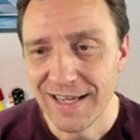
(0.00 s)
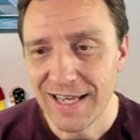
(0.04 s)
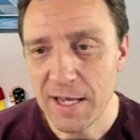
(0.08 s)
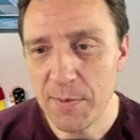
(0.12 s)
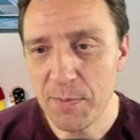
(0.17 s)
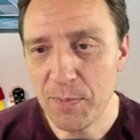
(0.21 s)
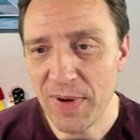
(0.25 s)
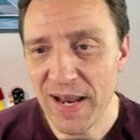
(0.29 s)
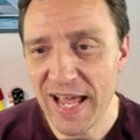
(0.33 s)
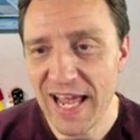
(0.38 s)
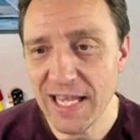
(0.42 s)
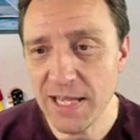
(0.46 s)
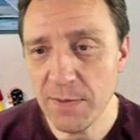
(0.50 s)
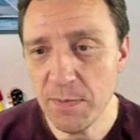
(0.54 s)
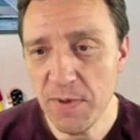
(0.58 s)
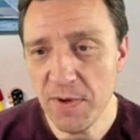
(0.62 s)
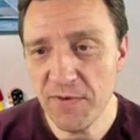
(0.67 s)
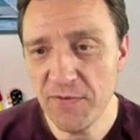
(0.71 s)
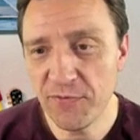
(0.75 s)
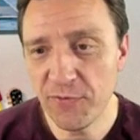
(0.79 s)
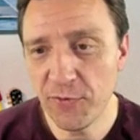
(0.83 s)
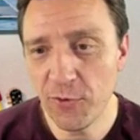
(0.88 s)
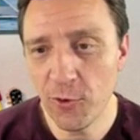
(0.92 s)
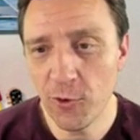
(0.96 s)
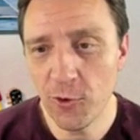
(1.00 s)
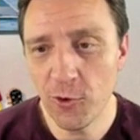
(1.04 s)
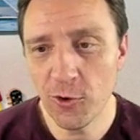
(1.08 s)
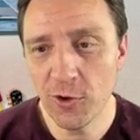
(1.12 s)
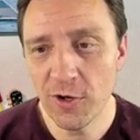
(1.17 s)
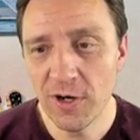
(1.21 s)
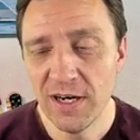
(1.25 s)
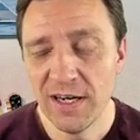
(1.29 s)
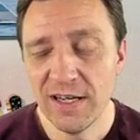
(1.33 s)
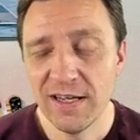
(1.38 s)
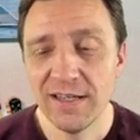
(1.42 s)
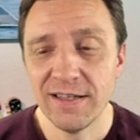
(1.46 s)
He played
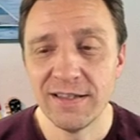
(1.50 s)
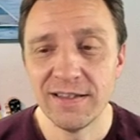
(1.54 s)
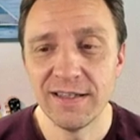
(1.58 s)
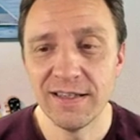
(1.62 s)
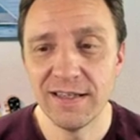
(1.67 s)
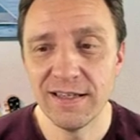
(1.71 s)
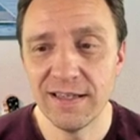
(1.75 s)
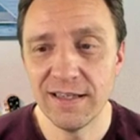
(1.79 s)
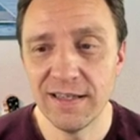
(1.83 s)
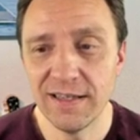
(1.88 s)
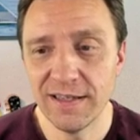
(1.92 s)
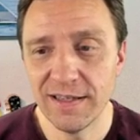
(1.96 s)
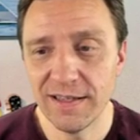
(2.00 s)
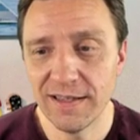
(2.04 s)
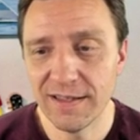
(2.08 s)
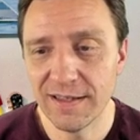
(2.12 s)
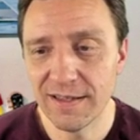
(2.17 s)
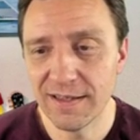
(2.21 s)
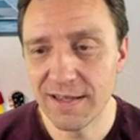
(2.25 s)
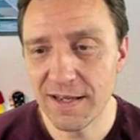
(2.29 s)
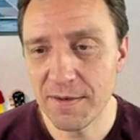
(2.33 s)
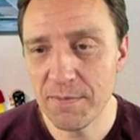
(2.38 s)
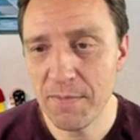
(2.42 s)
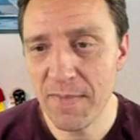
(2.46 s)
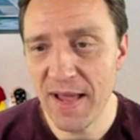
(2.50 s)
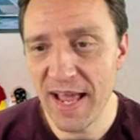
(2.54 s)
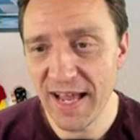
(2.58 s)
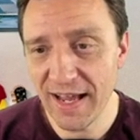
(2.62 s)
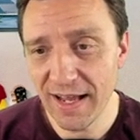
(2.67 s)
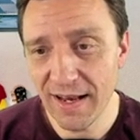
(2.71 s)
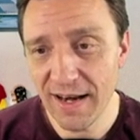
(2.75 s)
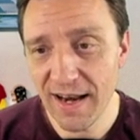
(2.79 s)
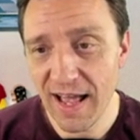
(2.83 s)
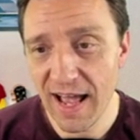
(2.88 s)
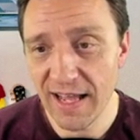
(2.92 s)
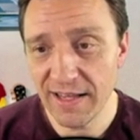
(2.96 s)
before the the
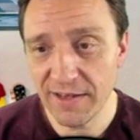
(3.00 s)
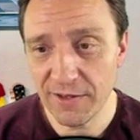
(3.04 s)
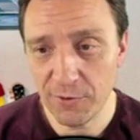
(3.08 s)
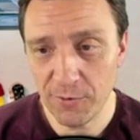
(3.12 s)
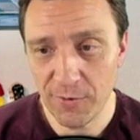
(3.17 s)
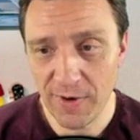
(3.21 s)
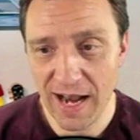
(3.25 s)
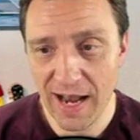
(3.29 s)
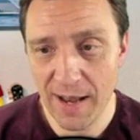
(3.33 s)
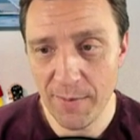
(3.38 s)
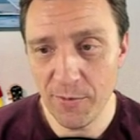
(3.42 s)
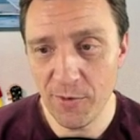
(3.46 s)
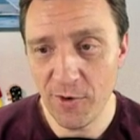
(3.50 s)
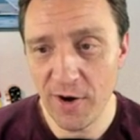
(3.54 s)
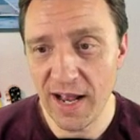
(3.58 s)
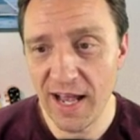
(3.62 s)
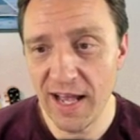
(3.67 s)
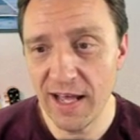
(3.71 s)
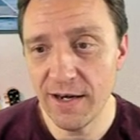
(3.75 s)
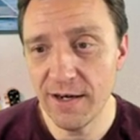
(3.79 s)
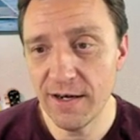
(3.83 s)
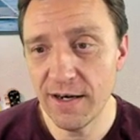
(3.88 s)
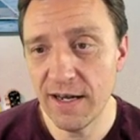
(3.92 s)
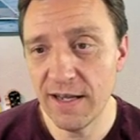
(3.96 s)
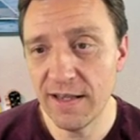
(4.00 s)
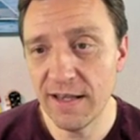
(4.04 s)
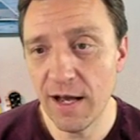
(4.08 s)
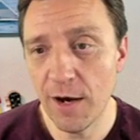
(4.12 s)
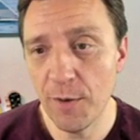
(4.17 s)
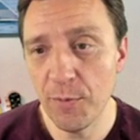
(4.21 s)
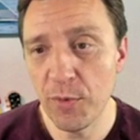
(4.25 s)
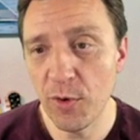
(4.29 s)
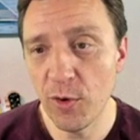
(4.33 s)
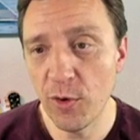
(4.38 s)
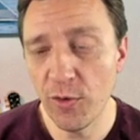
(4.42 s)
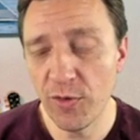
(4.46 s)
Mega Knight, Ram Rider, and
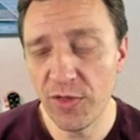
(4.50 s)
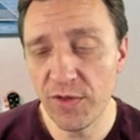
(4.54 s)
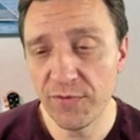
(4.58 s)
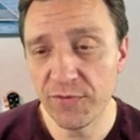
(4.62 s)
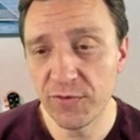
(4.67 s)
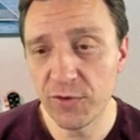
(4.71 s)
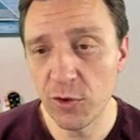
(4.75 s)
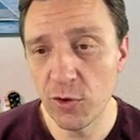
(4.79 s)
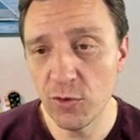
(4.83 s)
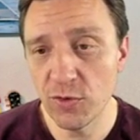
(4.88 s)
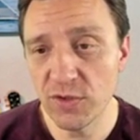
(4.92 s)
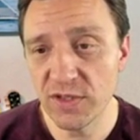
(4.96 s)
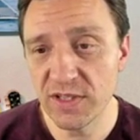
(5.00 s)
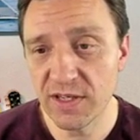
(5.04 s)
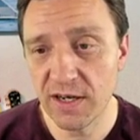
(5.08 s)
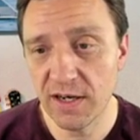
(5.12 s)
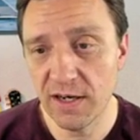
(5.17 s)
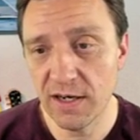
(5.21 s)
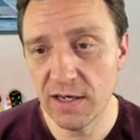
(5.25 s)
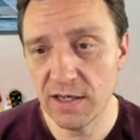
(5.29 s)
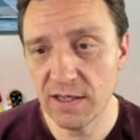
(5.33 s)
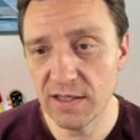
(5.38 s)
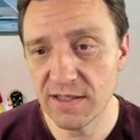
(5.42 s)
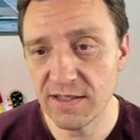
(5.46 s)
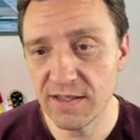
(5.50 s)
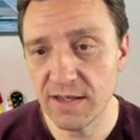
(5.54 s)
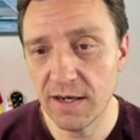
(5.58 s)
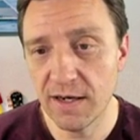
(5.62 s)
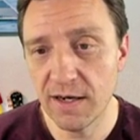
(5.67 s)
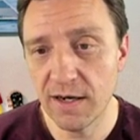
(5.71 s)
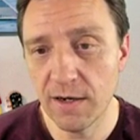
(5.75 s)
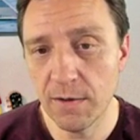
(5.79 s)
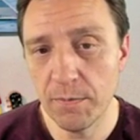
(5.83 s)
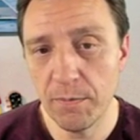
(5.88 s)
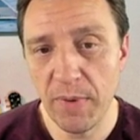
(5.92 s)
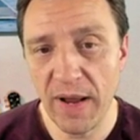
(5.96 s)
now both of those cards
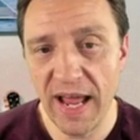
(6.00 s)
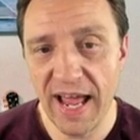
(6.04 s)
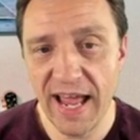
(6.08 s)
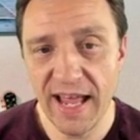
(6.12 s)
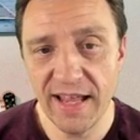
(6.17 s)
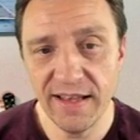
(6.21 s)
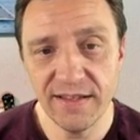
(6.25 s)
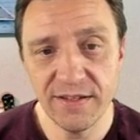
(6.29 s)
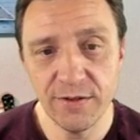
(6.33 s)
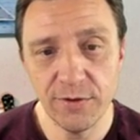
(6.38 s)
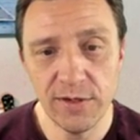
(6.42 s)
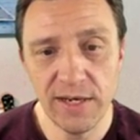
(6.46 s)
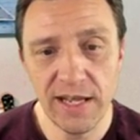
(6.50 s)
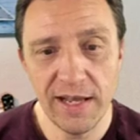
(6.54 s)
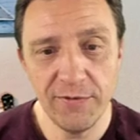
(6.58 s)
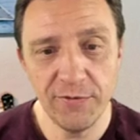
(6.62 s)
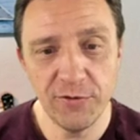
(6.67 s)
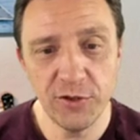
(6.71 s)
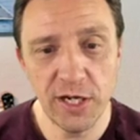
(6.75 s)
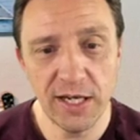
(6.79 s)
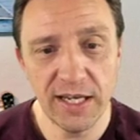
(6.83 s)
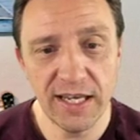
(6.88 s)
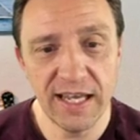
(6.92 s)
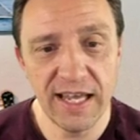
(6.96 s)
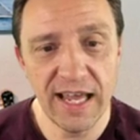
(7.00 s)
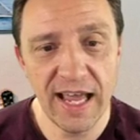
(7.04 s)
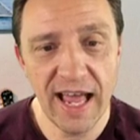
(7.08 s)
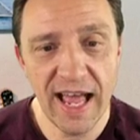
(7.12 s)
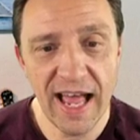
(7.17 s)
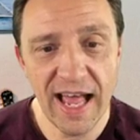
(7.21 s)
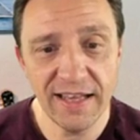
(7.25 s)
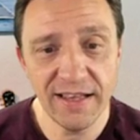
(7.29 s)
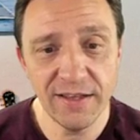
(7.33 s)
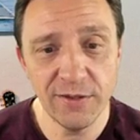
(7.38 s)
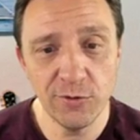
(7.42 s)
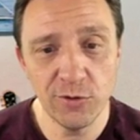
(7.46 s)
are banned. So Lev four ek, he
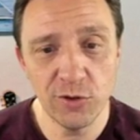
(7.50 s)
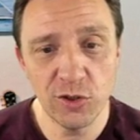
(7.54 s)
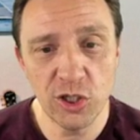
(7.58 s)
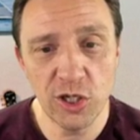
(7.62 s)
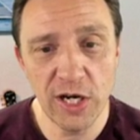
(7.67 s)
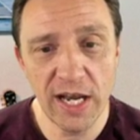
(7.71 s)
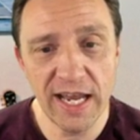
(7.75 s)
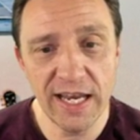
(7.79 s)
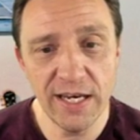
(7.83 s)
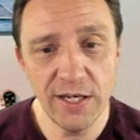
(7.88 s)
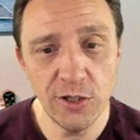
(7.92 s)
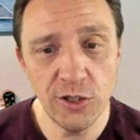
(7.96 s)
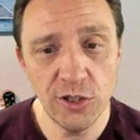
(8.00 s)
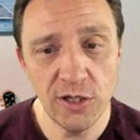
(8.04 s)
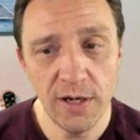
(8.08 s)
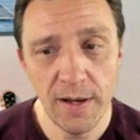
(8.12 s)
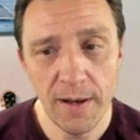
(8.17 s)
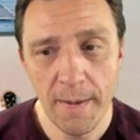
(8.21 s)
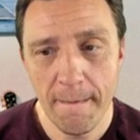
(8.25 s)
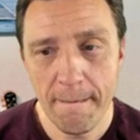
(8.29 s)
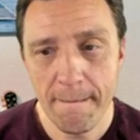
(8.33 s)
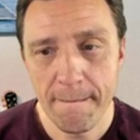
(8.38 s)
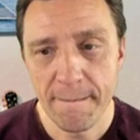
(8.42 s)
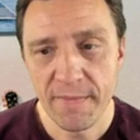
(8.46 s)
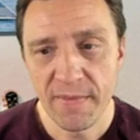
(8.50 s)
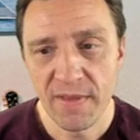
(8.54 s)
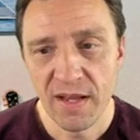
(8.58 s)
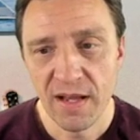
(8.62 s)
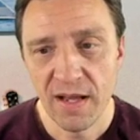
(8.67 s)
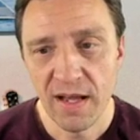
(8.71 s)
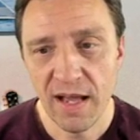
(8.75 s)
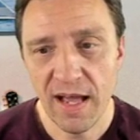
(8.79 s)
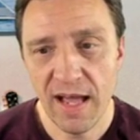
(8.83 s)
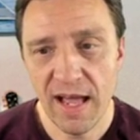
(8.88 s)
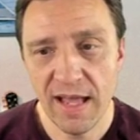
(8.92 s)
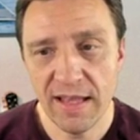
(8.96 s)
had to change,
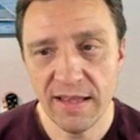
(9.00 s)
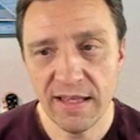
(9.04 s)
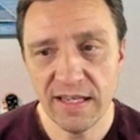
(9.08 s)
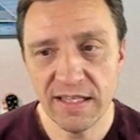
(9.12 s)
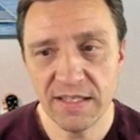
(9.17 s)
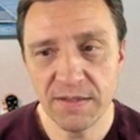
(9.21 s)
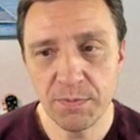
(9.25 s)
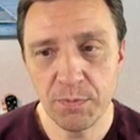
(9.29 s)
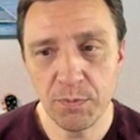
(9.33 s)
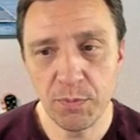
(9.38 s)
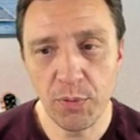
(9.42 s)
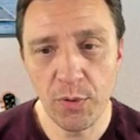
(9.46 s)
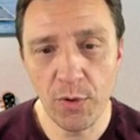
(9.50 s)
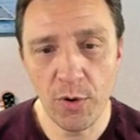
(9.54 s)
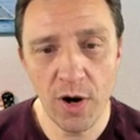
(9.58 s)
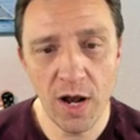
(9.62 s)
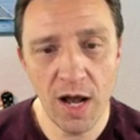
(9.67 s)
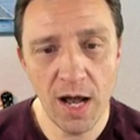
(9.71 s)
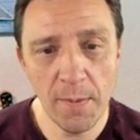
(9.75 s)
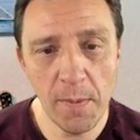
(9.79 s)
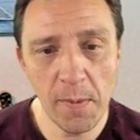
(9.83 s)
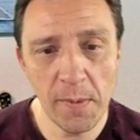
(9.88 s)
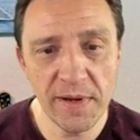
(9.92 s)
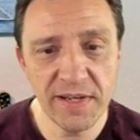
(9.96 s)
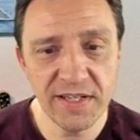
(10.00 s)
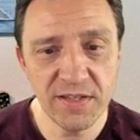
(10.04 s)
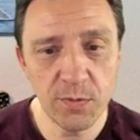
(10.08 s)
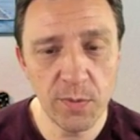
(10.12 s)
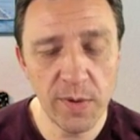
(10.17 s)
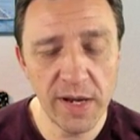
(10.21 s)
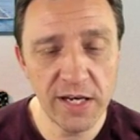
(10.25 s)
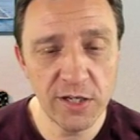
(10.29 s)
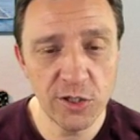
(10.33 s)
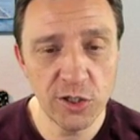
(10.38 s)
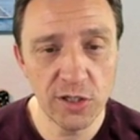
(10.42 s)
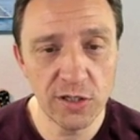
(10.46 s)
and he's probably
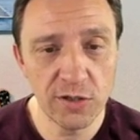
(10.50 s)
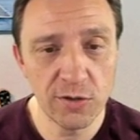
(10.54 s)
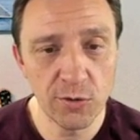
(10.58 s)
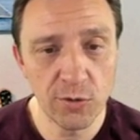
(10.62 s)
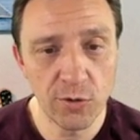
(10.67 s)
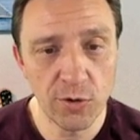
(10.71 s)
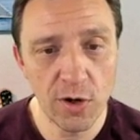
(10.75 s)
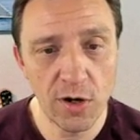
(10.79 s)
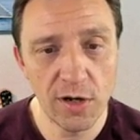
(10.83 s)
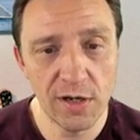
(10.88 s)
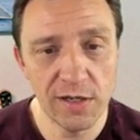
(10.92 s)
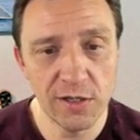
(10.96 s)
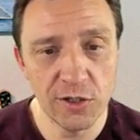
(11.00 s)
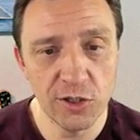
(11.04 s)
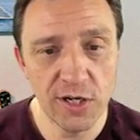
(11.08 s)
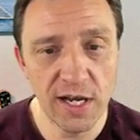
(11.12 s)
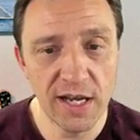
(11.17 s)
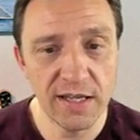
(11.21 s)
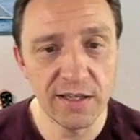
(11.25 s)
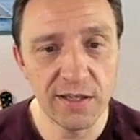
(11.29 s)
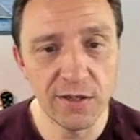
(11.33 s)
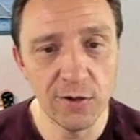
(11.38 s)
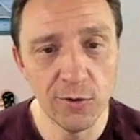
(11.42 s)
switching to Royal Giant.